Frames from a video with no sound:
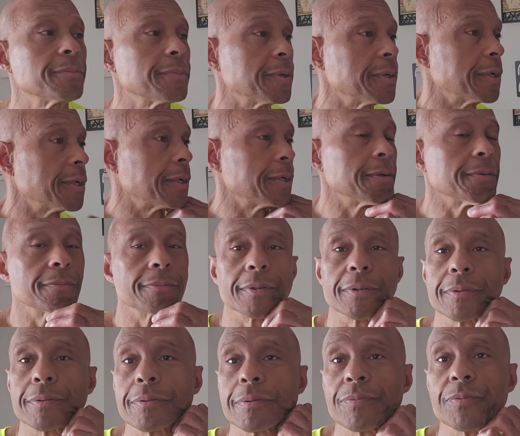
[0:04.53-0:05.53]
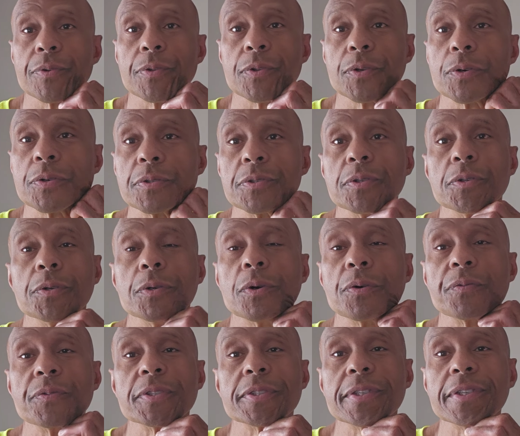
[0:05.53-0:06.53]
Uh, for those of you
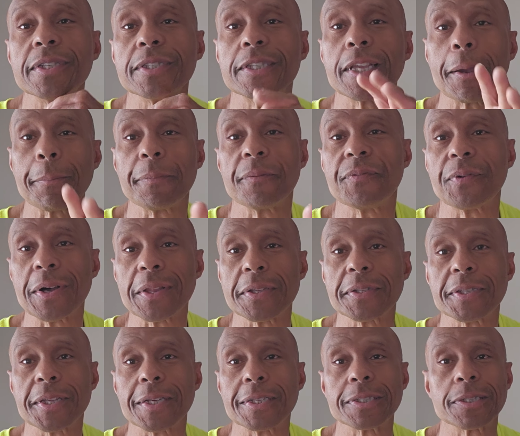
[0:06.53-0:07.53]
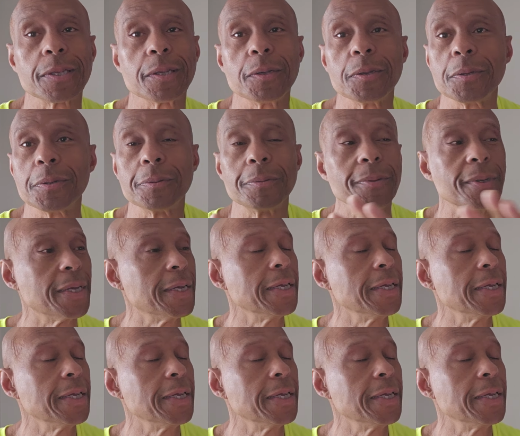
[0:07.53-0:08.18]
overseas, happy Father's Day to you.